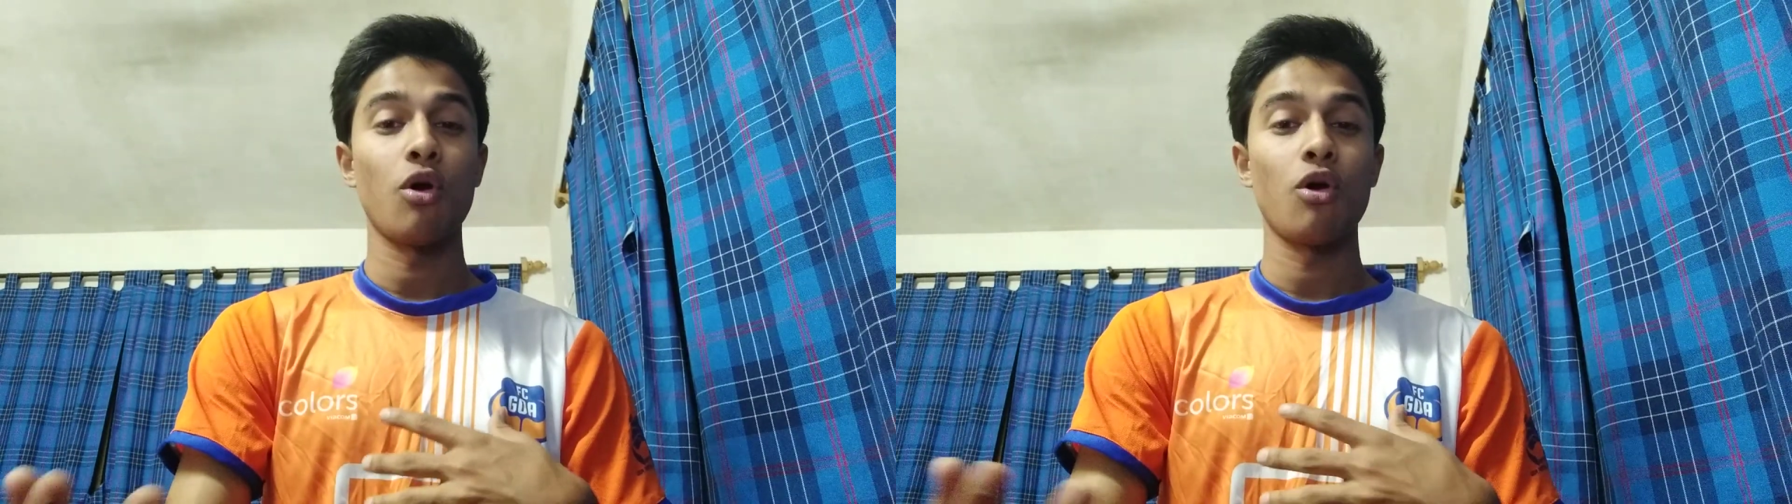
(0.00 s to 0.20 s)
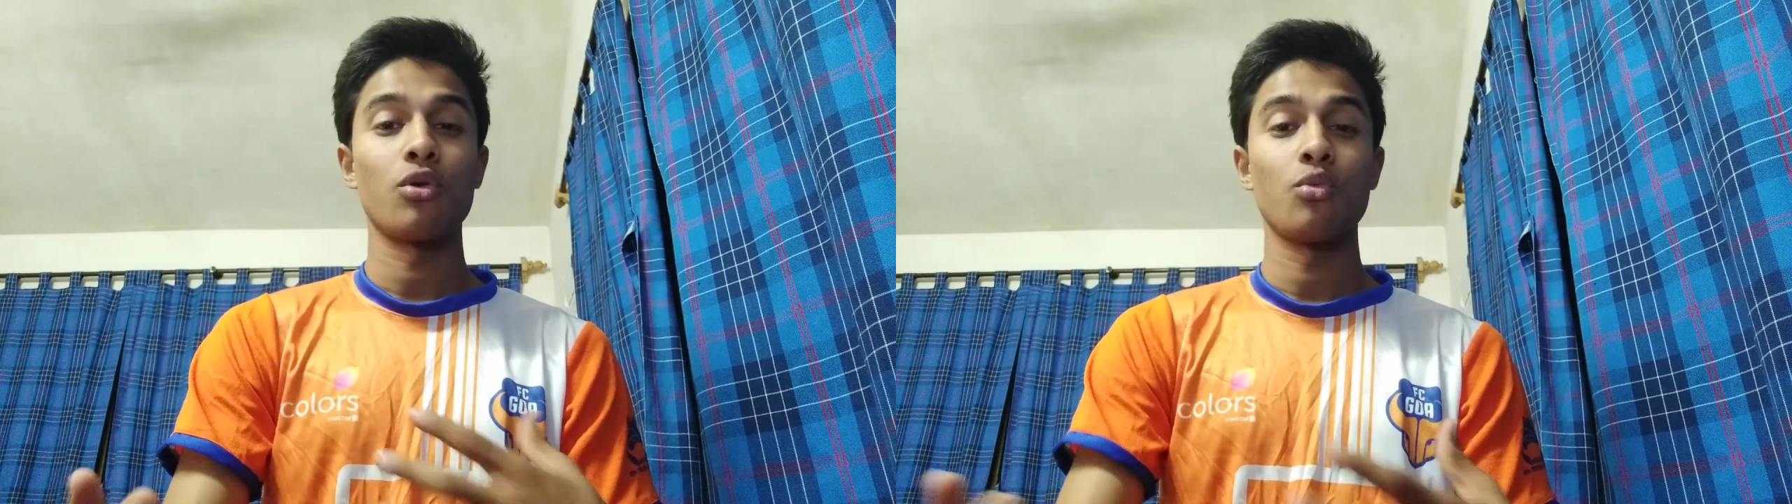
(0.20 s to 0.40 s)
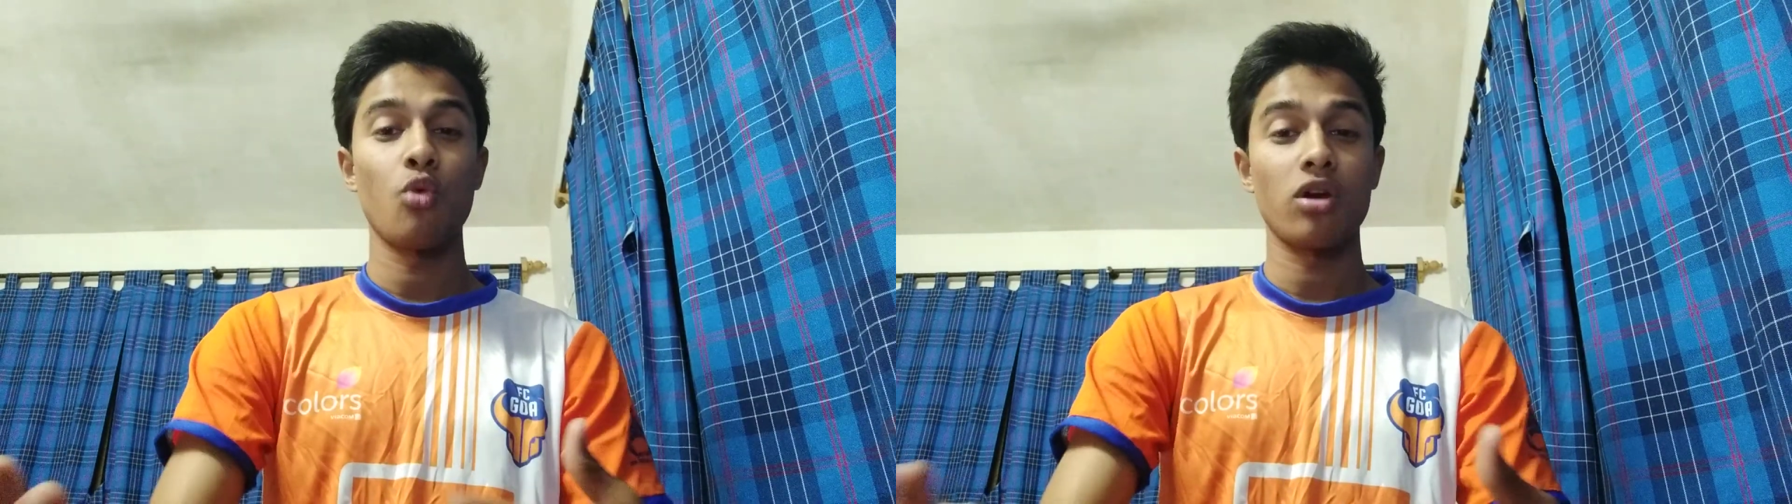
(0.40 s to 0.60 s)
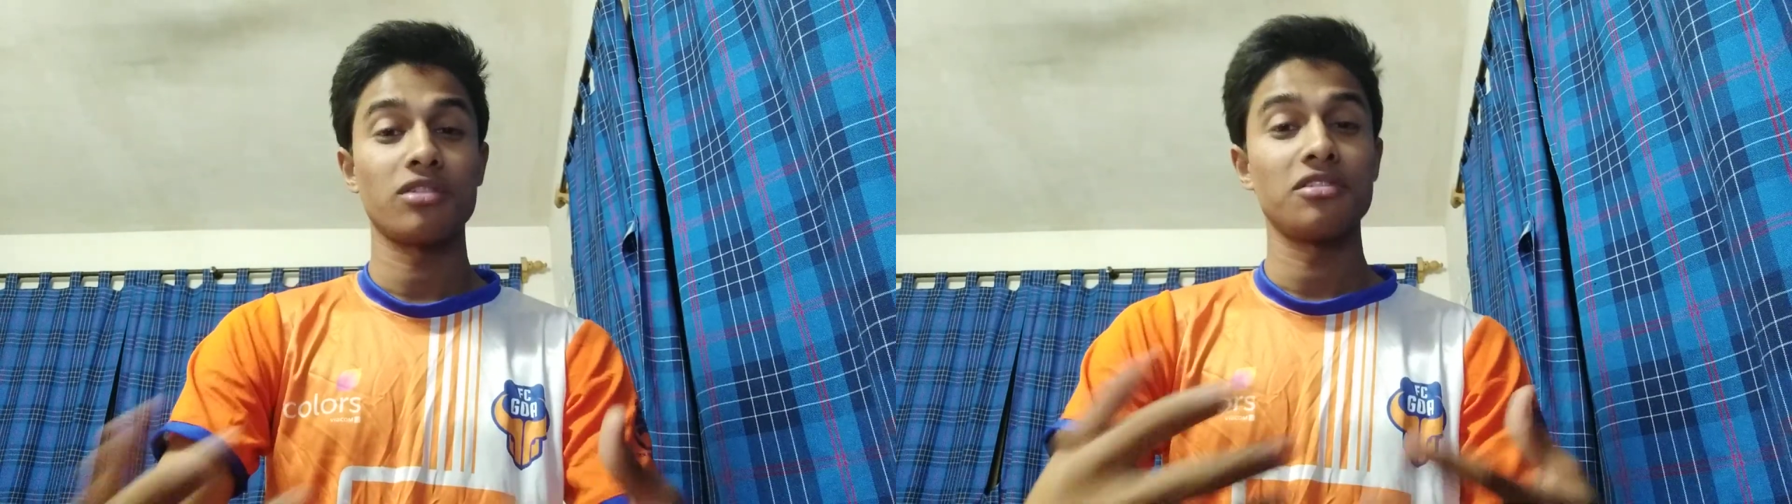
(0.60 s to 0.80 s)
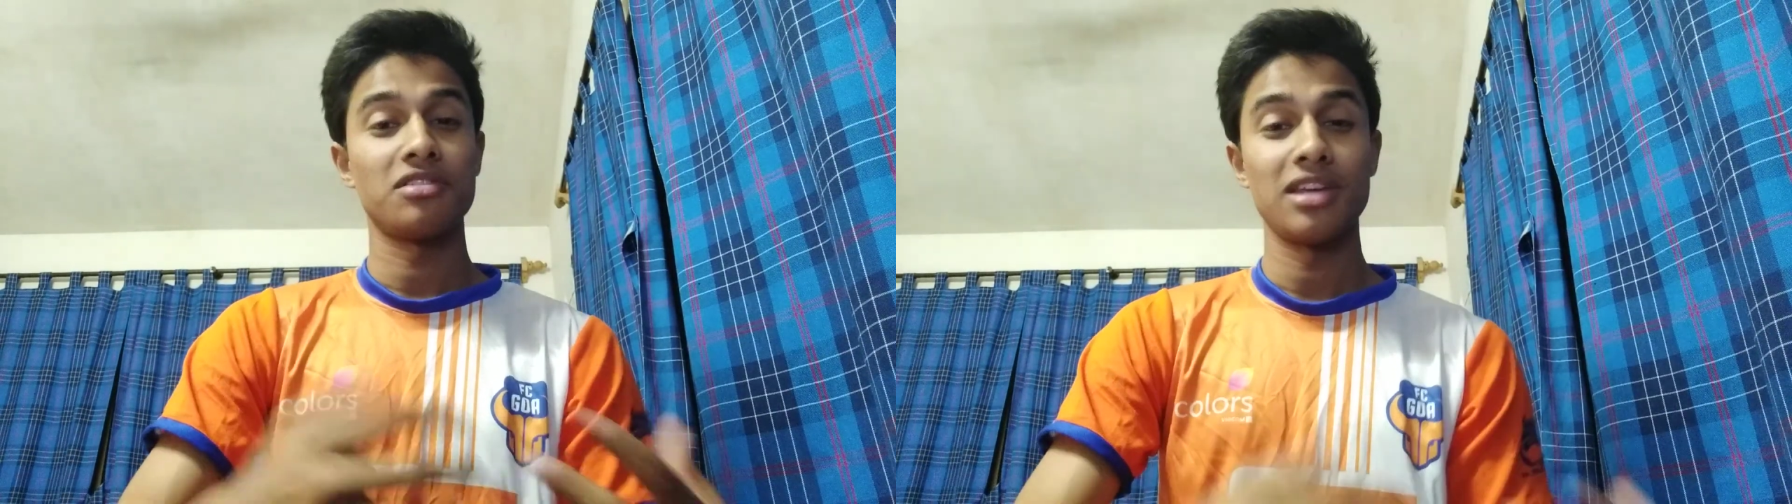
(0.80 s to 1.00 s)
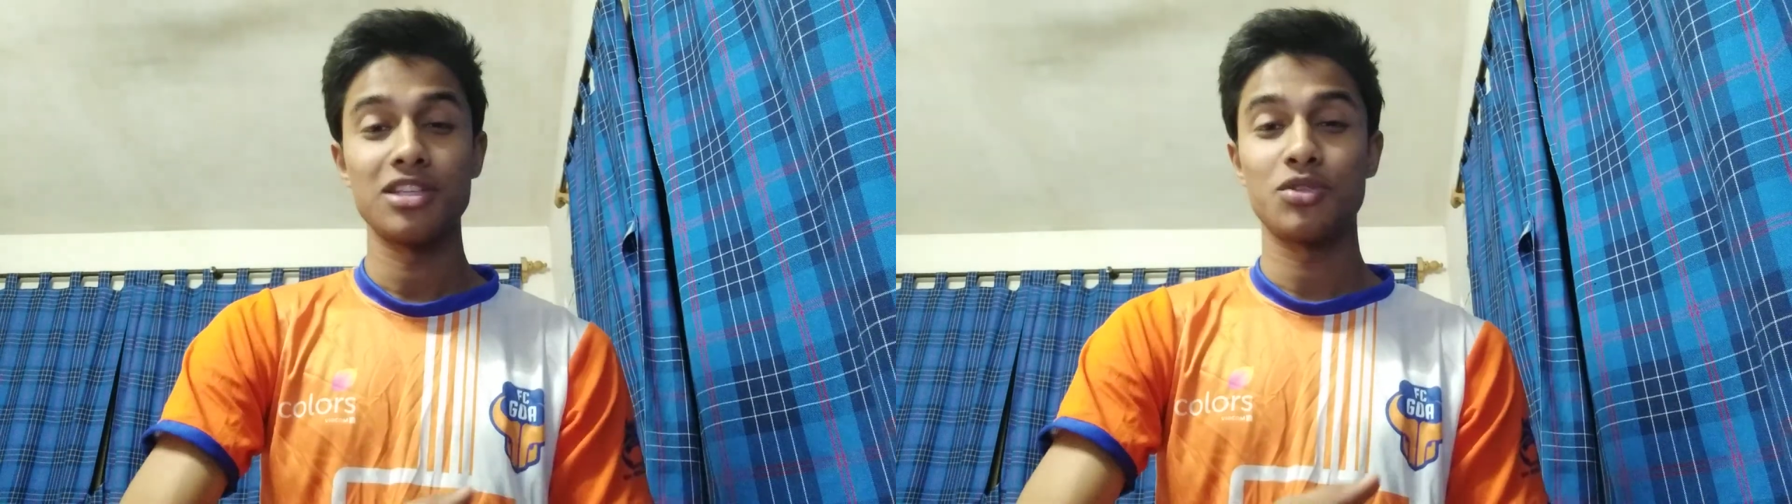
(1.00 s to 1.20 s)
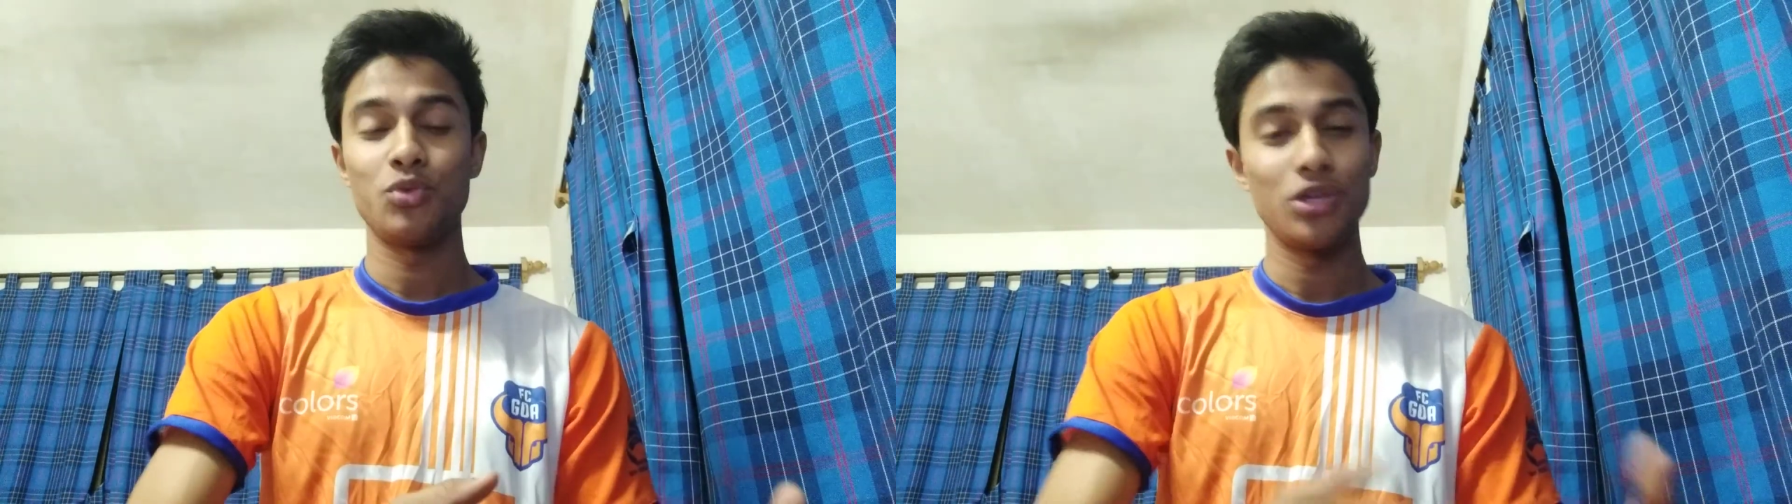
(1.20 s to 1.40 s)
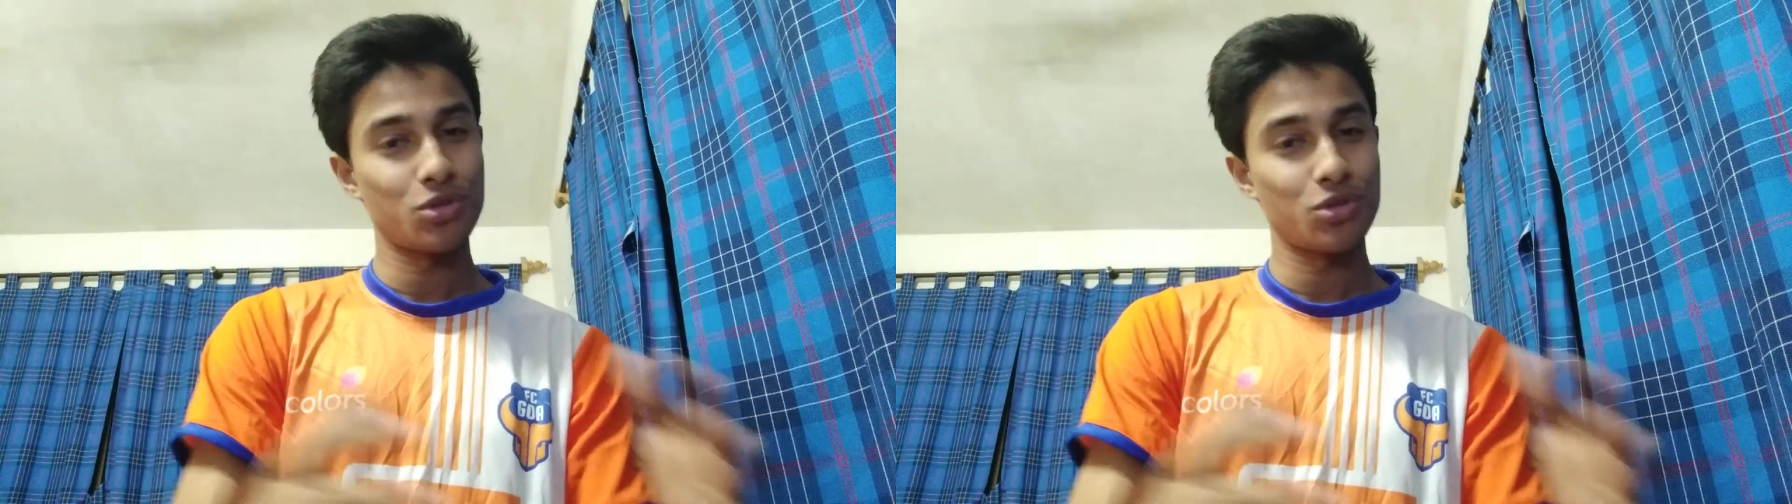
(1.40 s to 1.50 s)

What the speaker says: on what are the things we